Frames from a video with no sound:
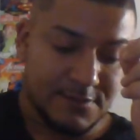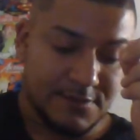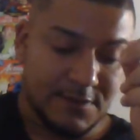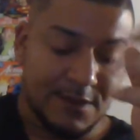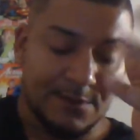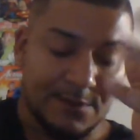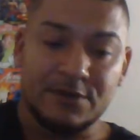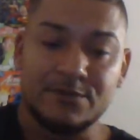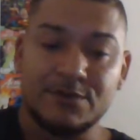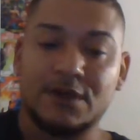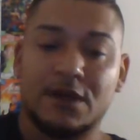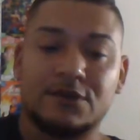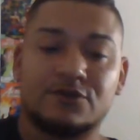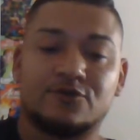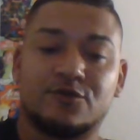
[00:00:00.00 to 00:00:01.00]
I'm going to be
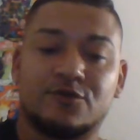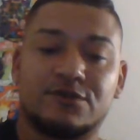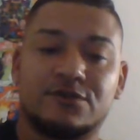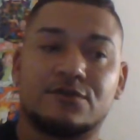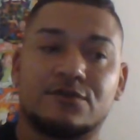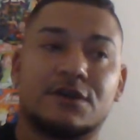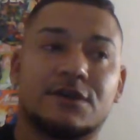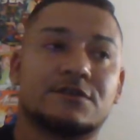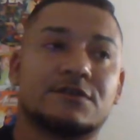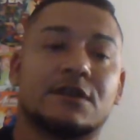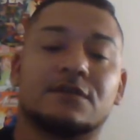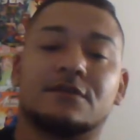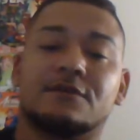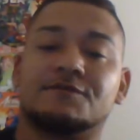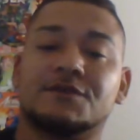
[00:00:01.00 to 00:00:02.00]
honest with you guys. I
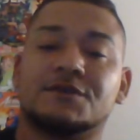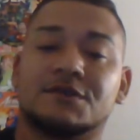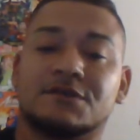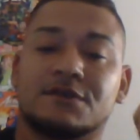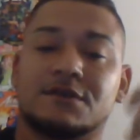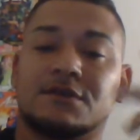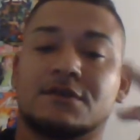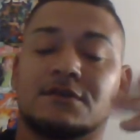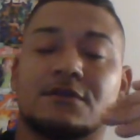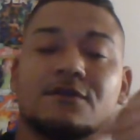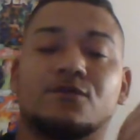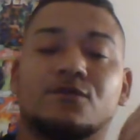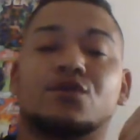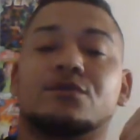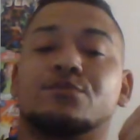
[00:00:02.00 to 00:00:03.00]
love DC and I
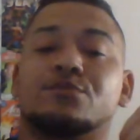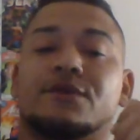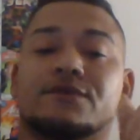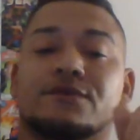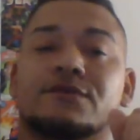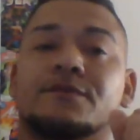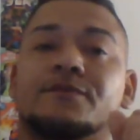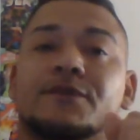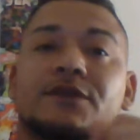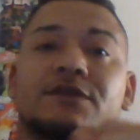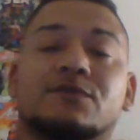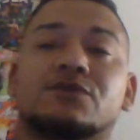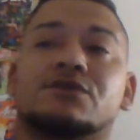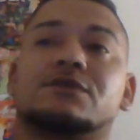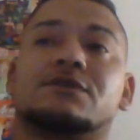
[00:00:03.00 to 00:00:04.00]
love Warner Brothers as
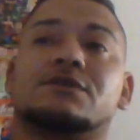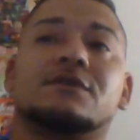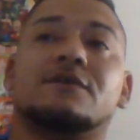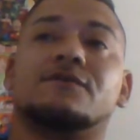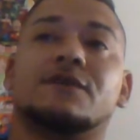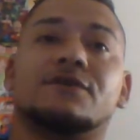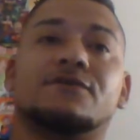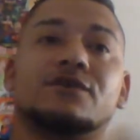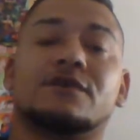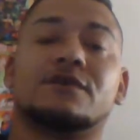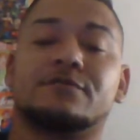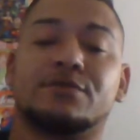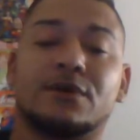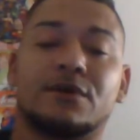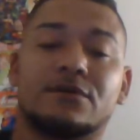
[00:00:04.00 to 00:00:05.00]
much as I love every other
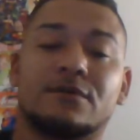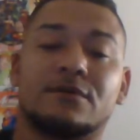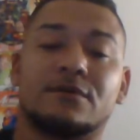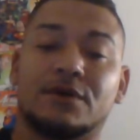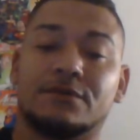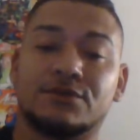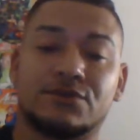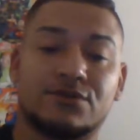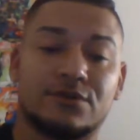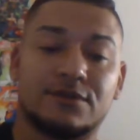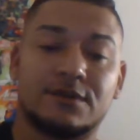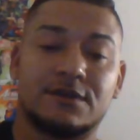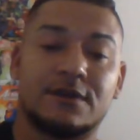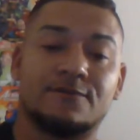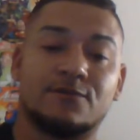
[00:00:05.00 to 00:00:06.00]
publisher
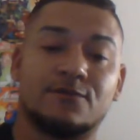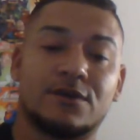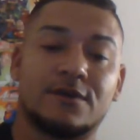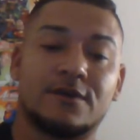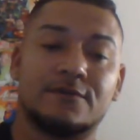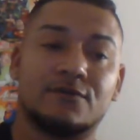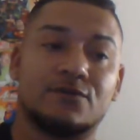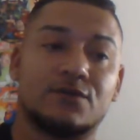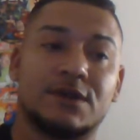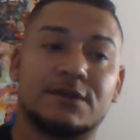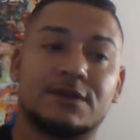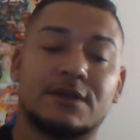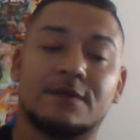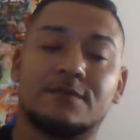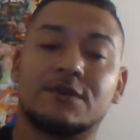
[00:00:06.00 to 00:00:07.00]
that I've ever read,
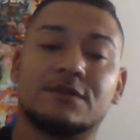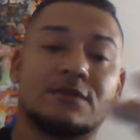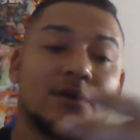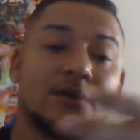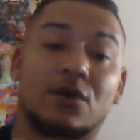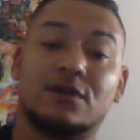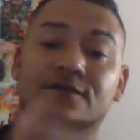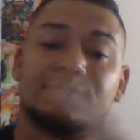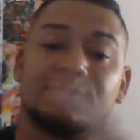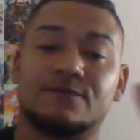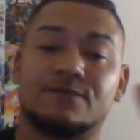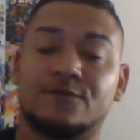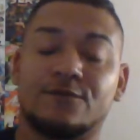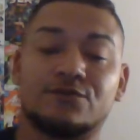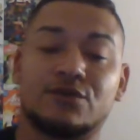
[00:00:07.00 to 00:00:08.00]
and I mean all of them,
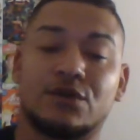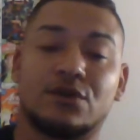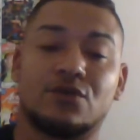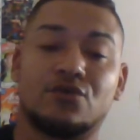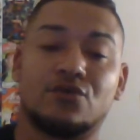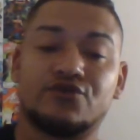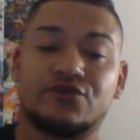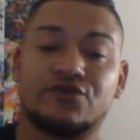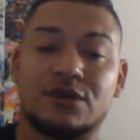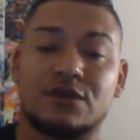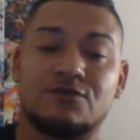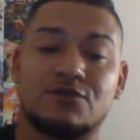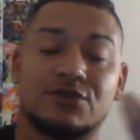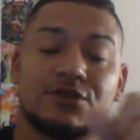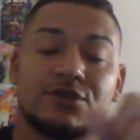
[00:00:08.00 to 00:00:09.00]
from Dark Horse to
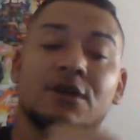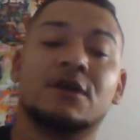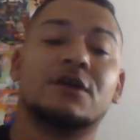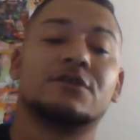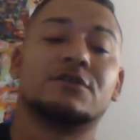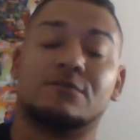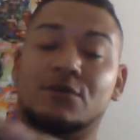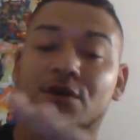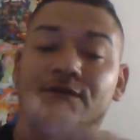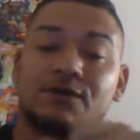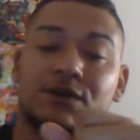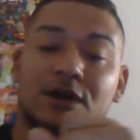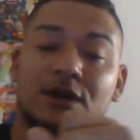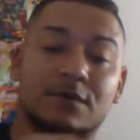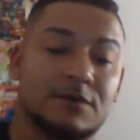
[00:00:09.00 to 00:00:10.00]
Image to Marvel
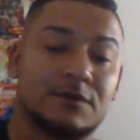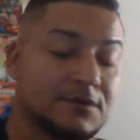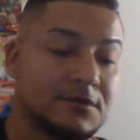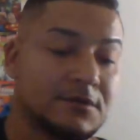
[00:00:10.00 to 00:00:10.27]
Comics.